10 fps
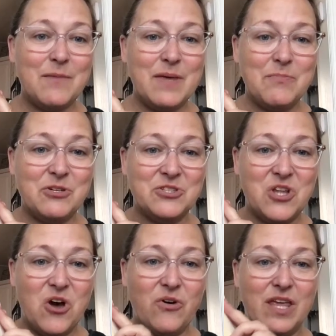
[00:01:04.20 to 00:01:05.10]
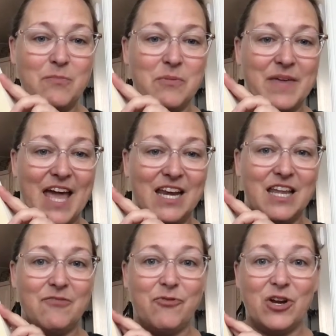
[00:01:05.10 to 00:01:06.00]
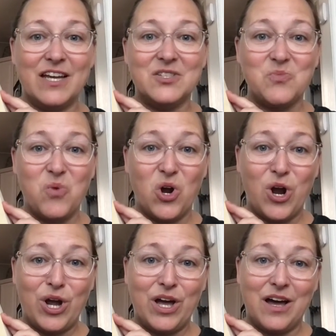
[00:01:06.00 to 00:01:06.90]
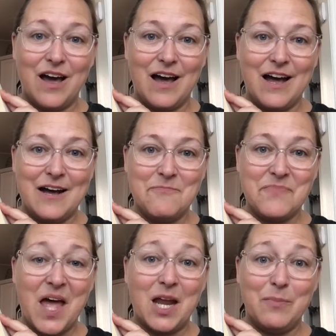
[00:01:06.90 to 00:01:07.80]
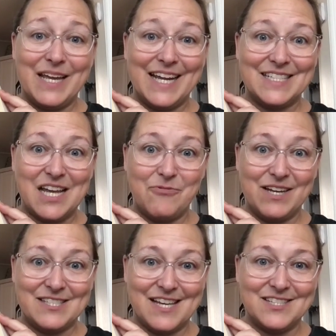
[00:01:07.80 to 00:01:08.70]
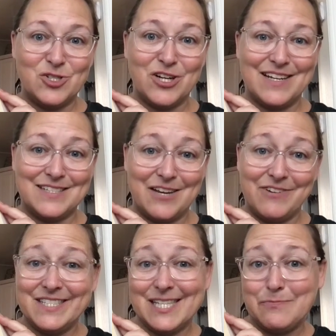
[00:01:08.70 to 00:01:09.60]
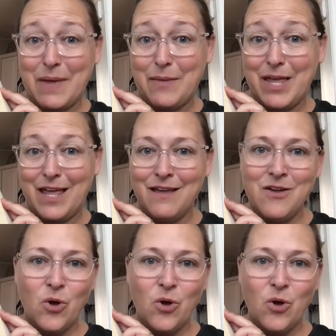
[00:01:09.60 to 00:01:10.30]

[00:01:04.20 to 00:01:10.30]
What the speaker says: people know Ibram Kendi for his work, How to Be an Anti-Racist or Anti-Racist Baby,